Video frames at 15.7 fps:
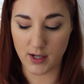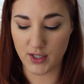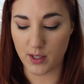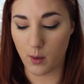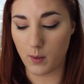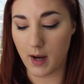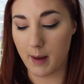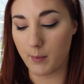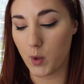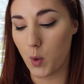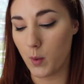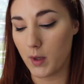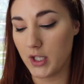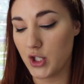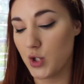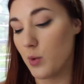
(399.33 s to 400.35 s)
so I'm
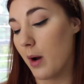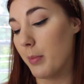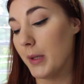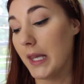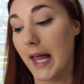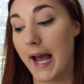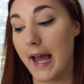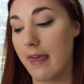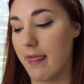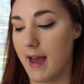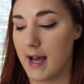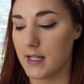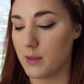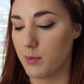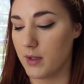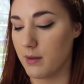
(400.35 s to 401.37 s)
going to apply
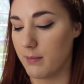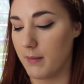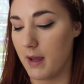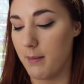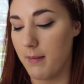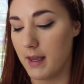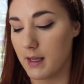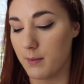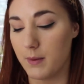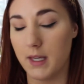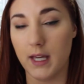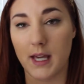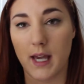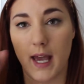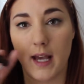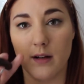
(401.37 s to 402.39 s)
that with my Makeup
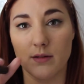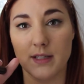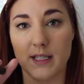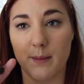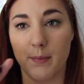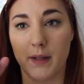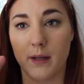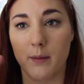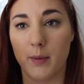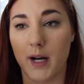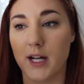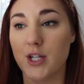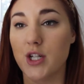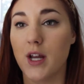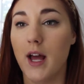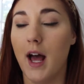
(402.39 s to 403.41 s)
Geek Angled Stippling
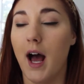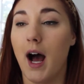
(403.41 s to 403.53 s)
Brush.